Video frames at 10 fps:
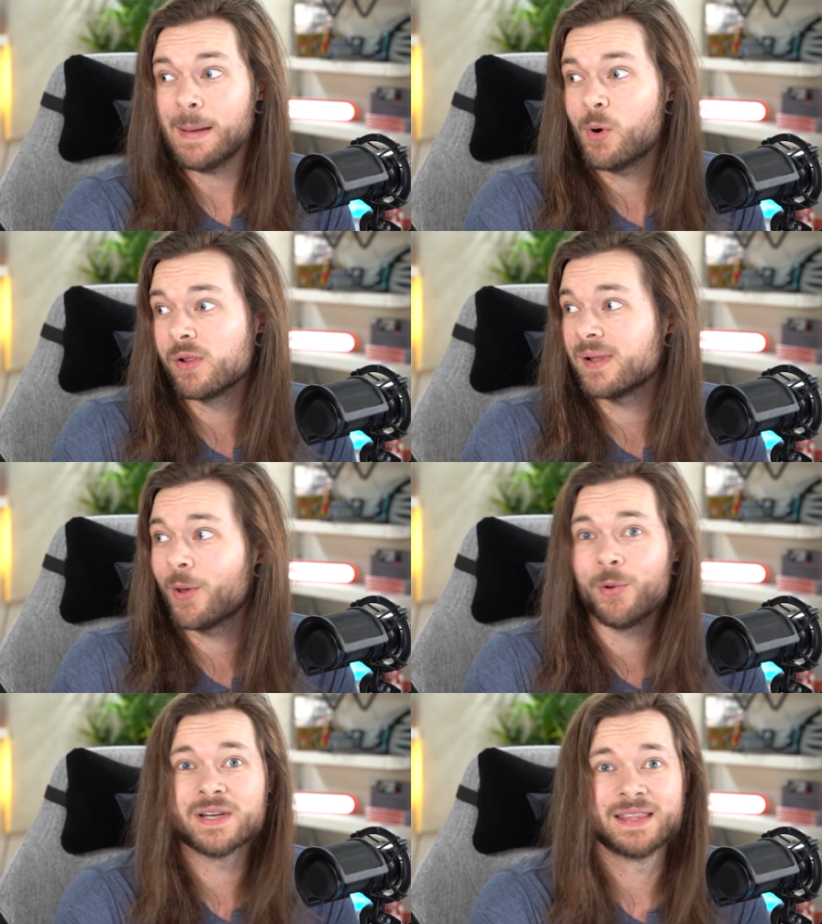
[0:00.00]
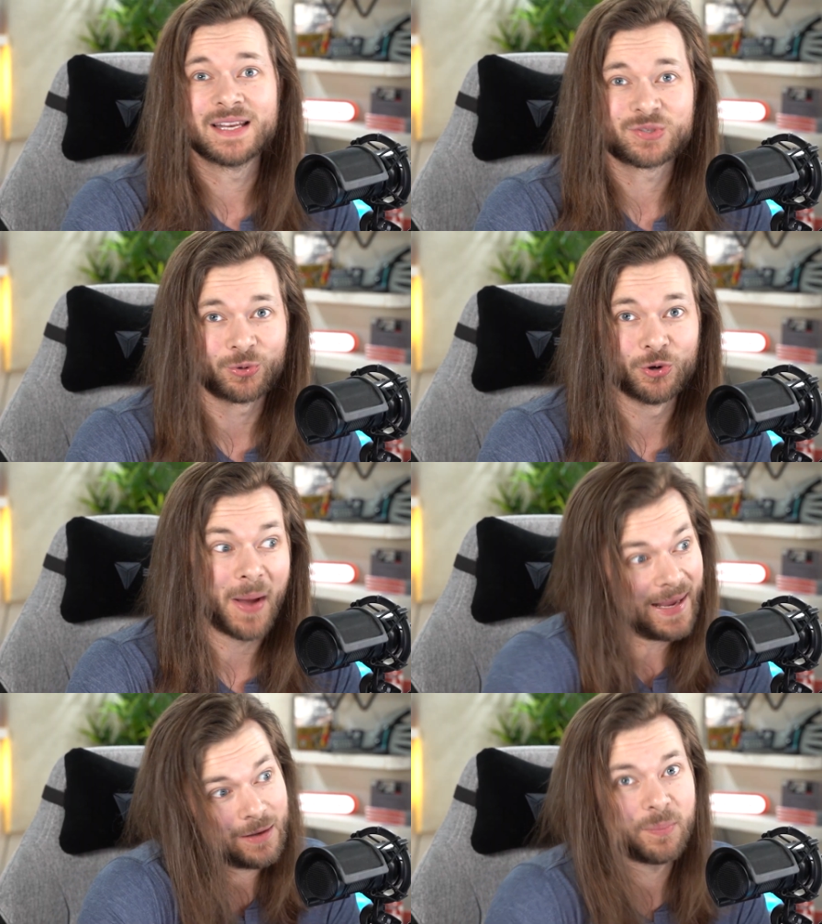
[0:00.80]
I'm all alone in this room.
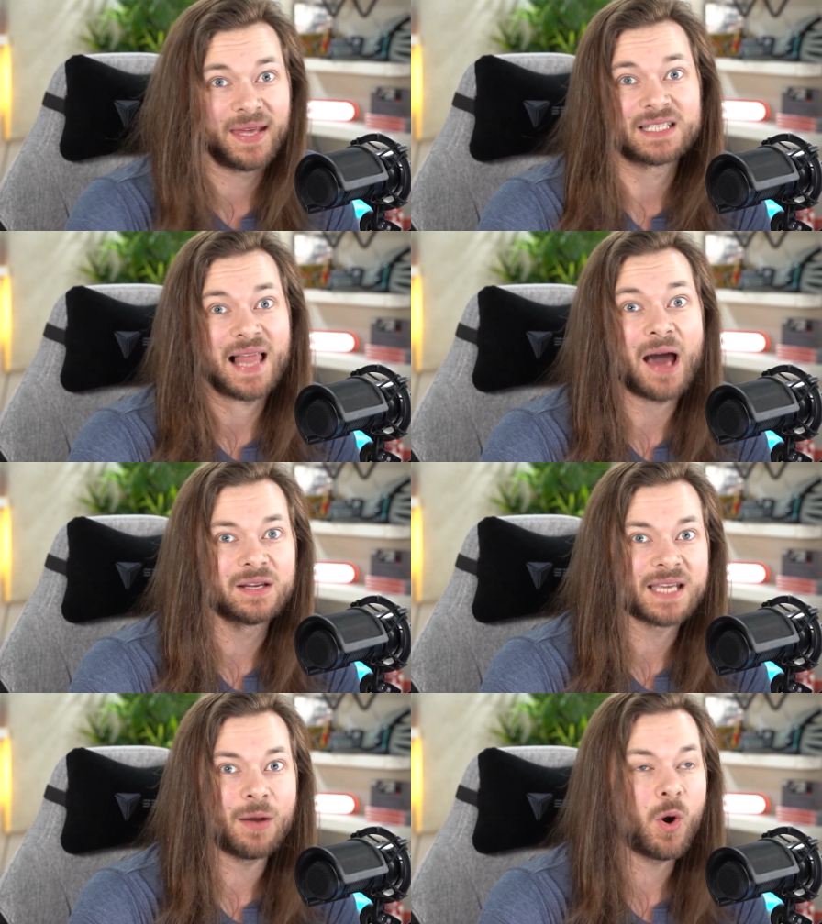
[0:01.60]
I can be as loud as I